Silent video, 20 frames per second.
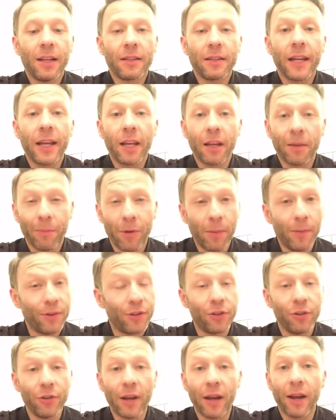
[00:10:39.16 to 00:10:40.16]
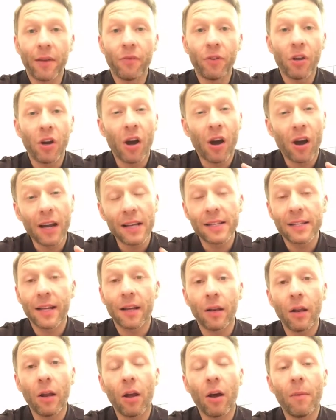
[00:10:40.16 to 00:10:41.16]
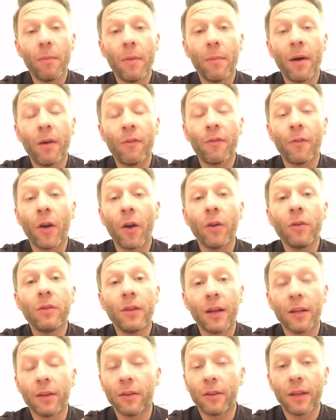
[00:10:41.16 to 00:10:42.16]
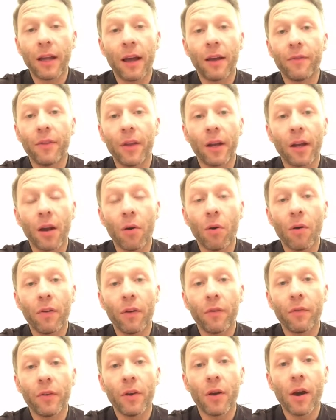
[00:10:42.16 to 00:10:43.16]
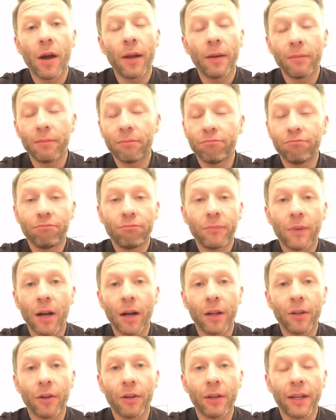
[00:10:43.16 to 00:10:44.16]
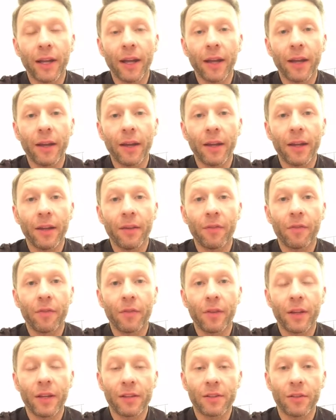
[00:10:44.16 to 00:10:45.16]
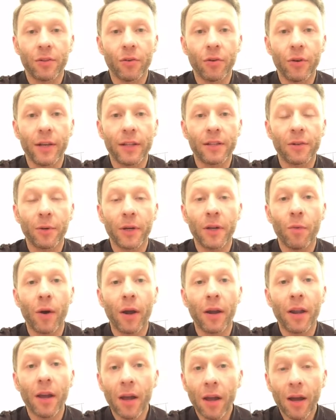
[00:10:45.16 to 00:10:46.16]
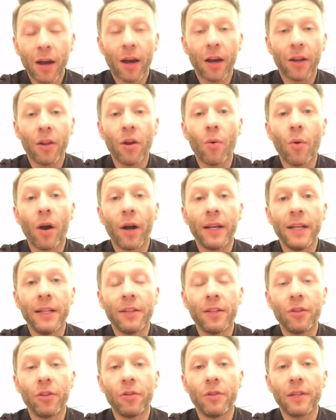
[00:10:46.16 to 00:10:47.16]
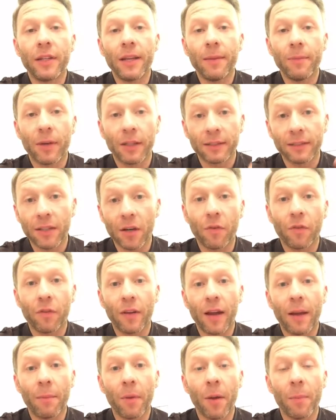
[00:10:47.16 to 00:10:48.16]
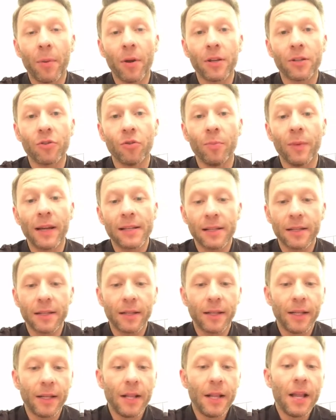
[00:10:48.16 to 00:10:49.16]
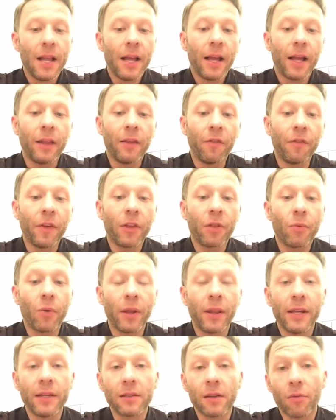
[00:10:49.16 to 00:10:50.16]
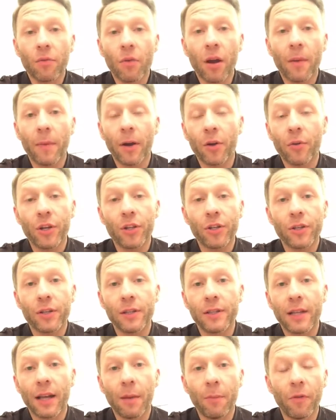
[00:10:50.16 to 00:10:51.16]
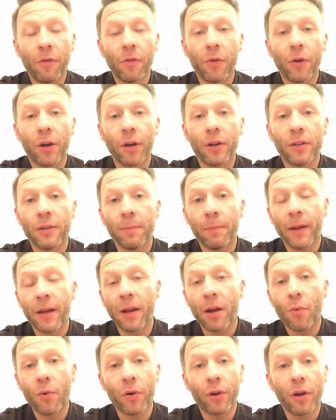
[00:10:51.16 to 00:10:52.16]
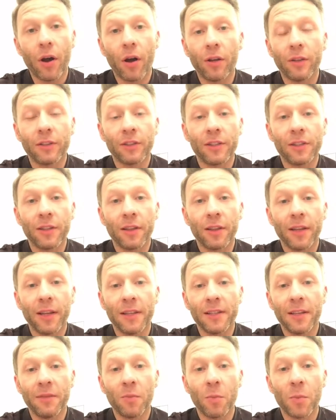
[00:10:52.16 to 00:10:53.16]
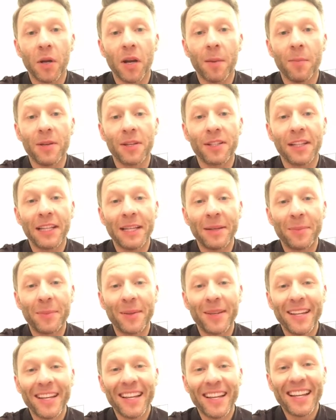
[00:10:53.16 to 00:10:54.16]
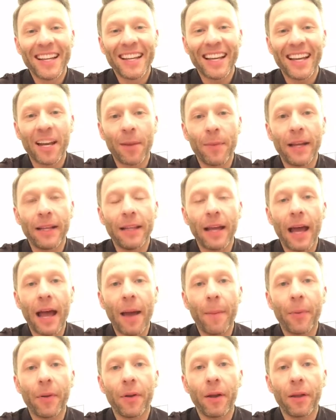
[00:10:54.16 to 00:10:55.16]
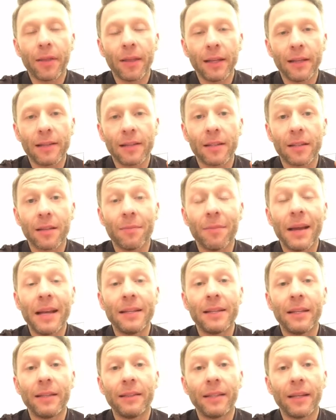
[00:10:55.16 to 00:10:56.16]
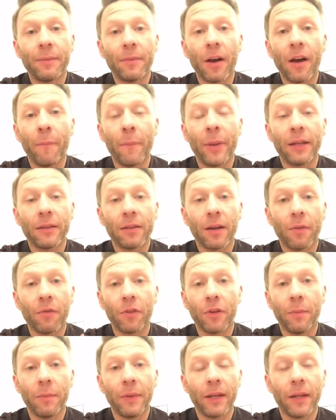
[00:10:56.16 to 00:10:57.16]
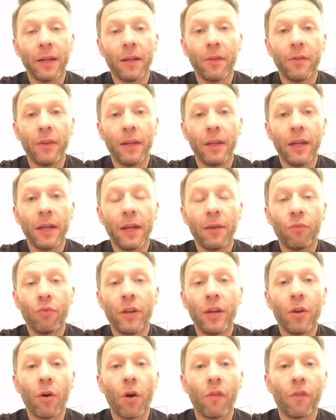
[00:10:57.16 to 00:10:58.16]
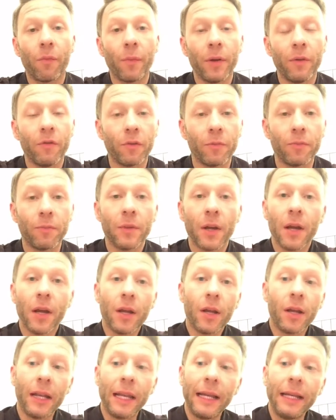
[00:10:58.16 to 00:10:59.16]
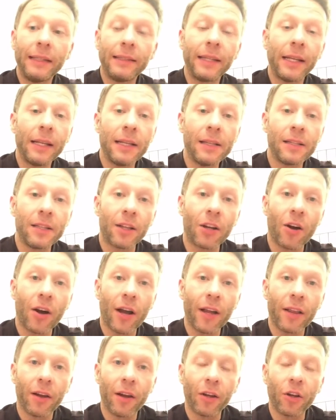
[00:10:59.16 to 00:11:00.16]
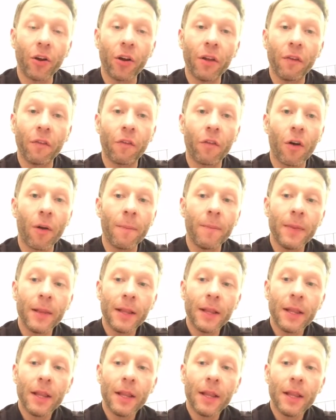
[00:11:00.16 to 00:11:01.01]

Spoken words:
Take a moment to do that every night. I set an alarm in my phone. I have that go off every night. I don't care if it's annoying to anyone. I know what I need to do to keep myself at my personal best. And the fifth one is I write my questions down before I go to bed. I want answers to things even when I'm asleep. Can I make that happen? I think this is an amazing tip that I picked up from the beginning of the year. Reid Hoffman from LinkedIn is the guy that I got it from.